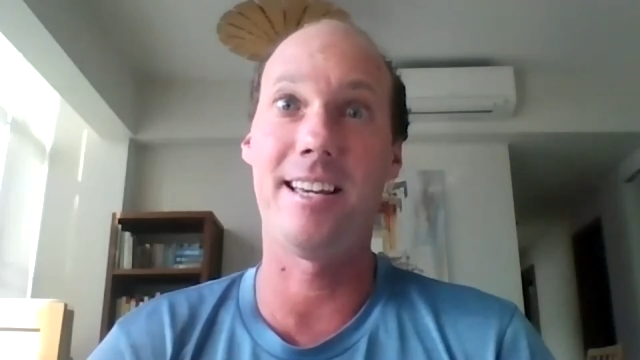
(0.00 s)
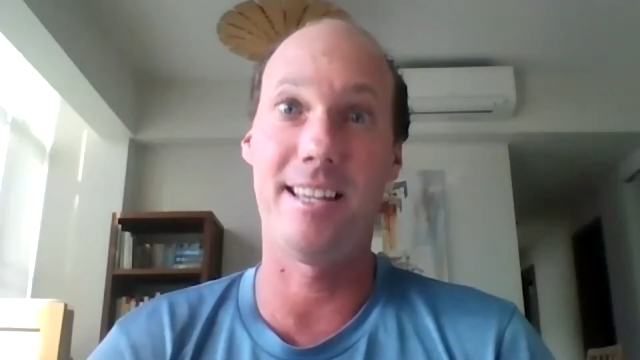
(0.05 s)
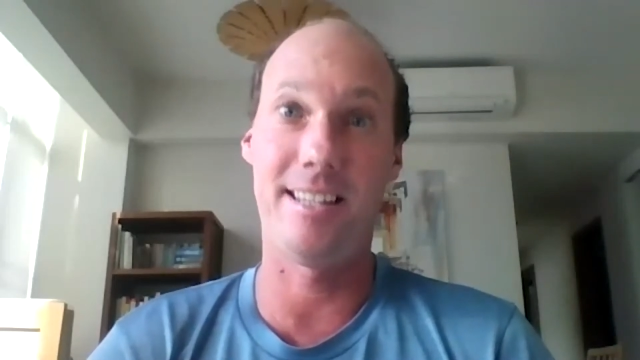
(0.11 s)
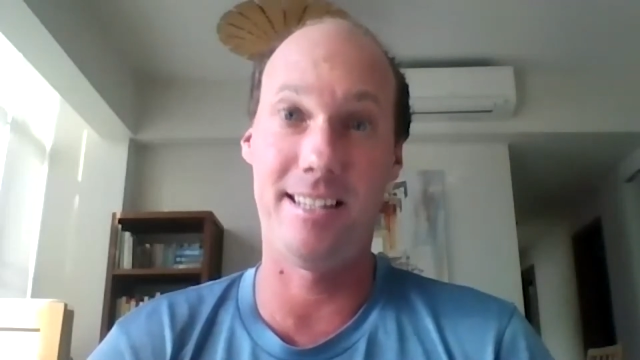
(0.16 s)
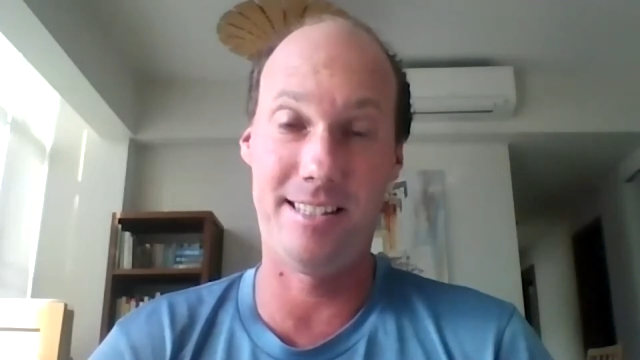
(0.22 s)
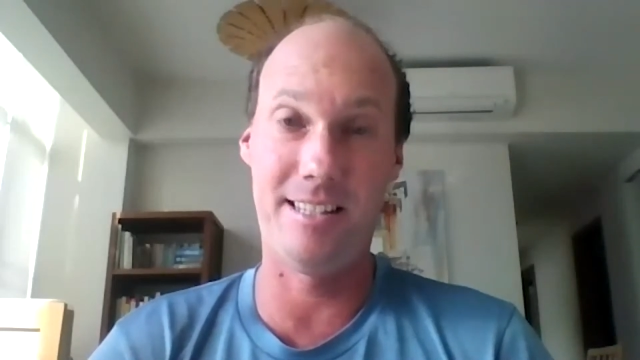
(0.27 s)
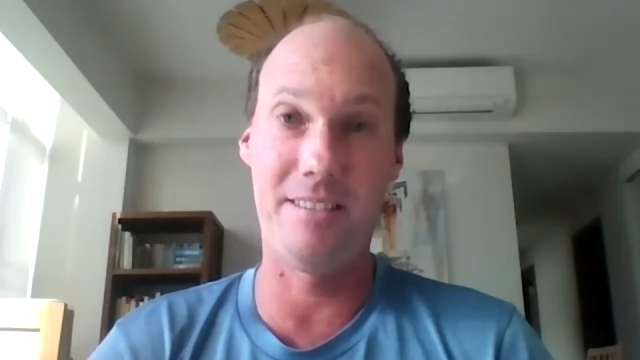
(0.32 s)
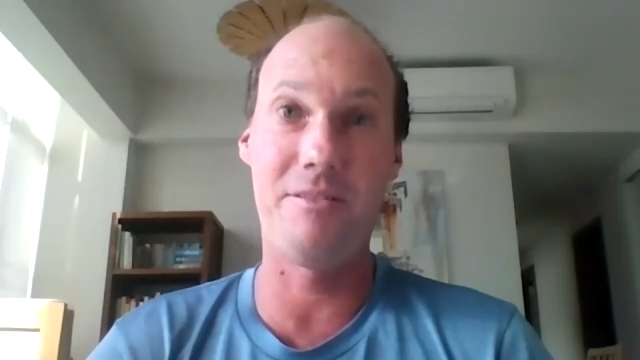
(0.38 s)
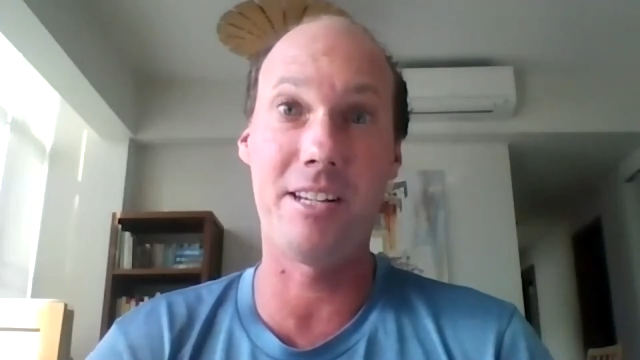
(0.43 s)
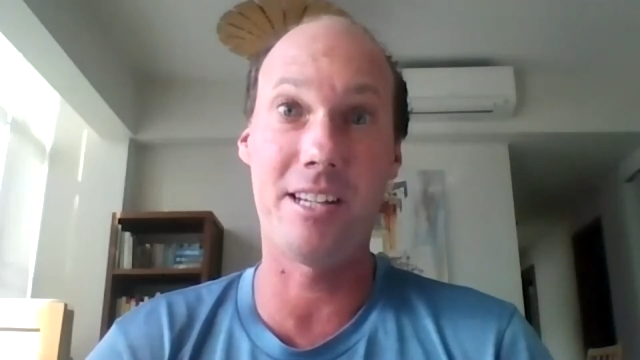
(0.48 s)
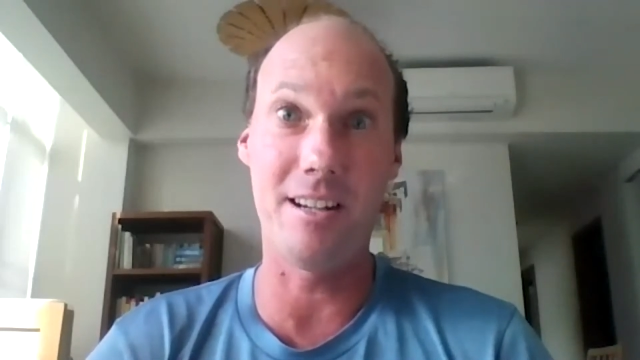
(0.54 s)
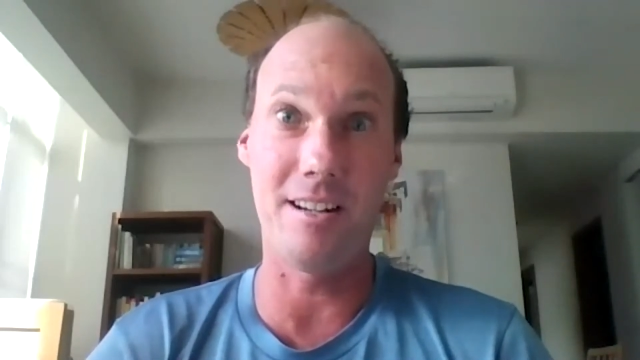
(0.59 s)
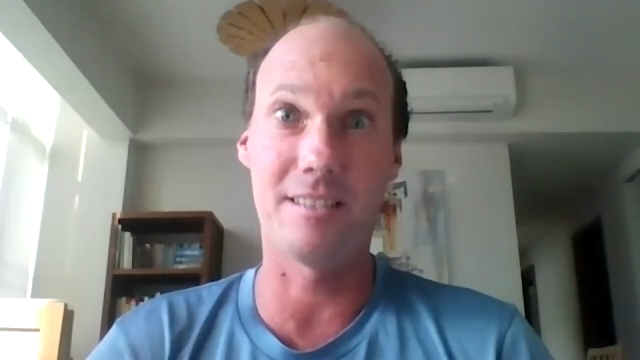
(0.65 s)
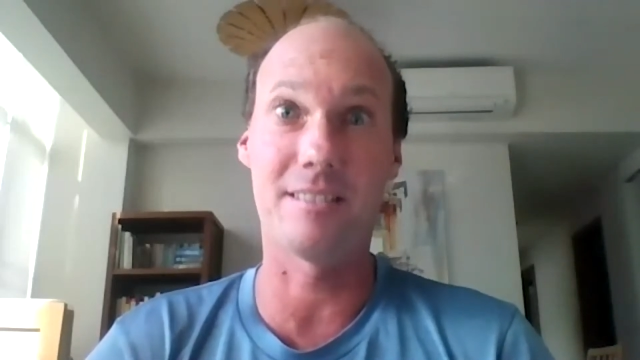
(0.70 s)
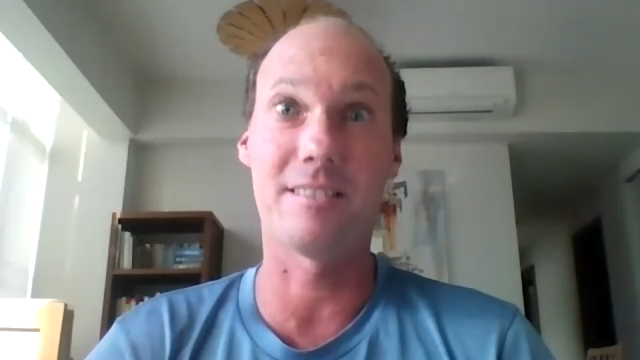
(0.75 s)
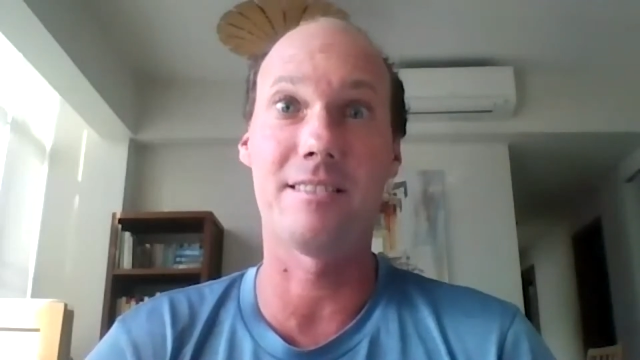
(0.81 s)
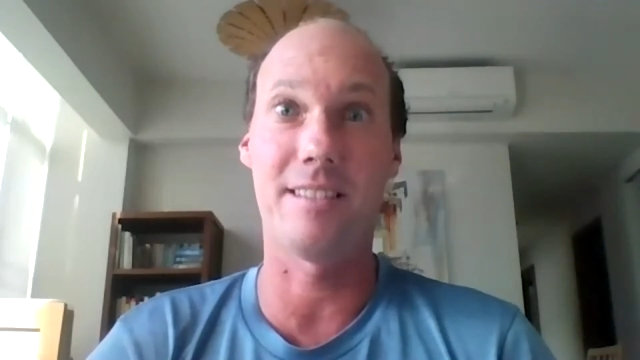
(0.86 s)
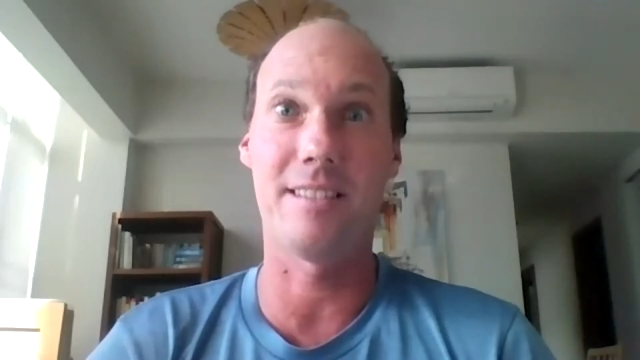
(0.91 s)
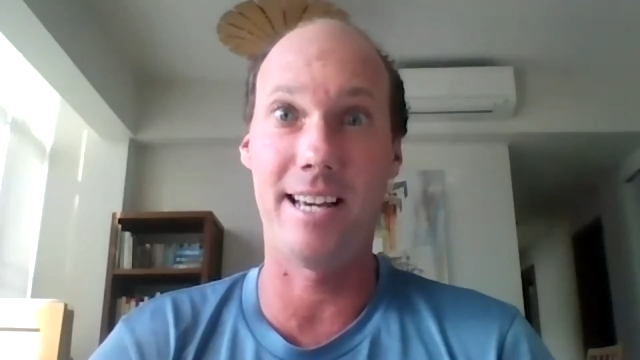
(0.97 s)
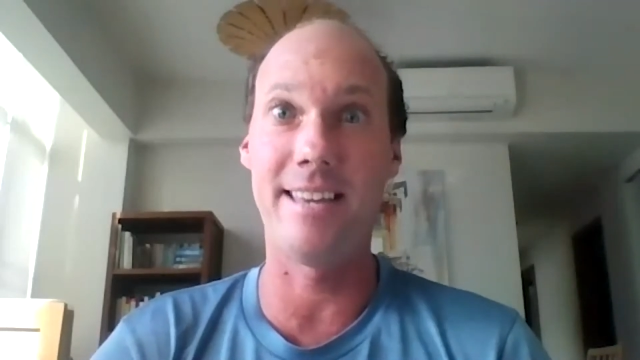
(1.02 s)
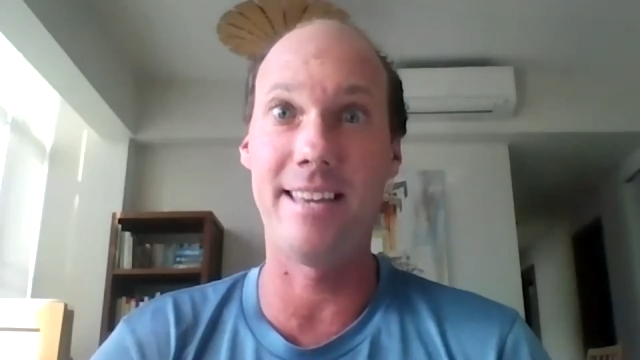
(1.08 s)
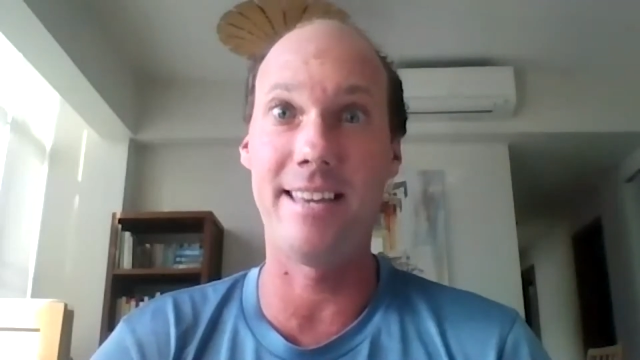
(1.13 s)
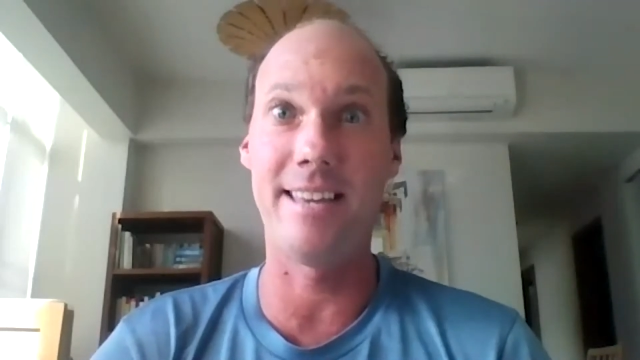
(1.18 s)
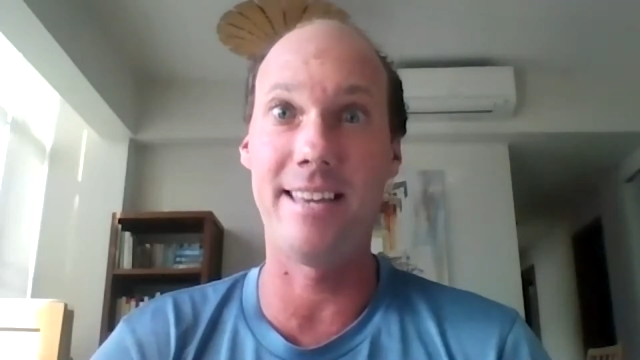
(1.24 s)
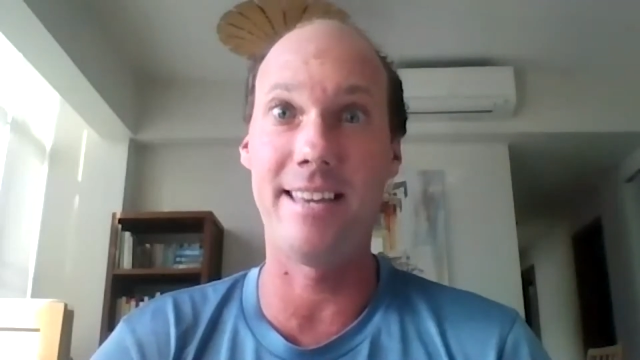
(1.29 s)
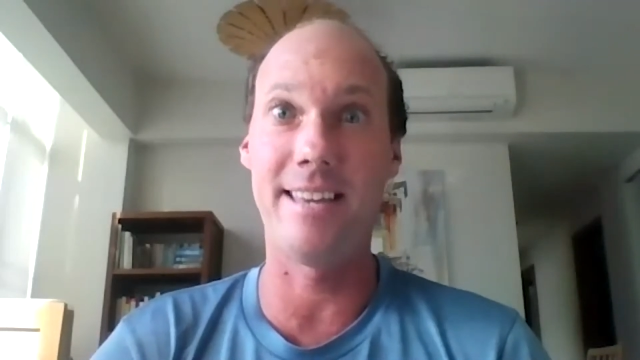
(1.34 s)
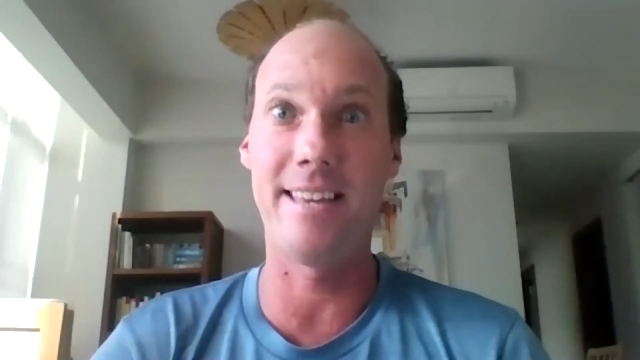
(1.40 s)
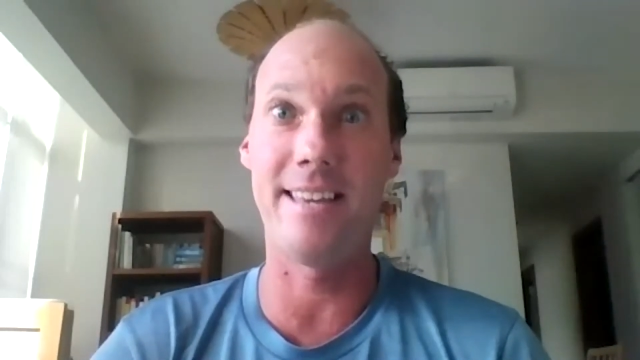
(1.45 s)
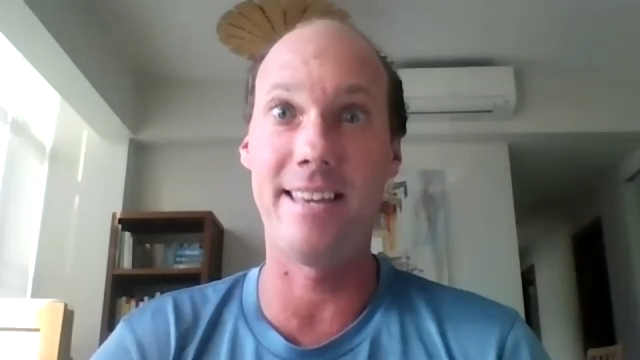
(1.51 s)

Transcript: It's difficult and